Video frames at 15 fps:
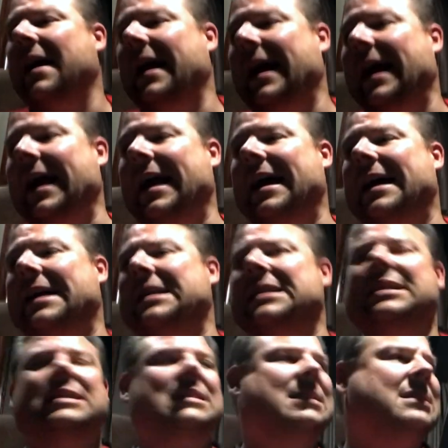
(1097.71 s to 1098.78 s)
And
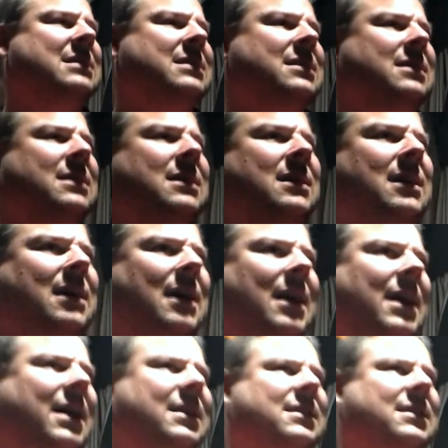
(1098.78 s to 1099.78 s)
I had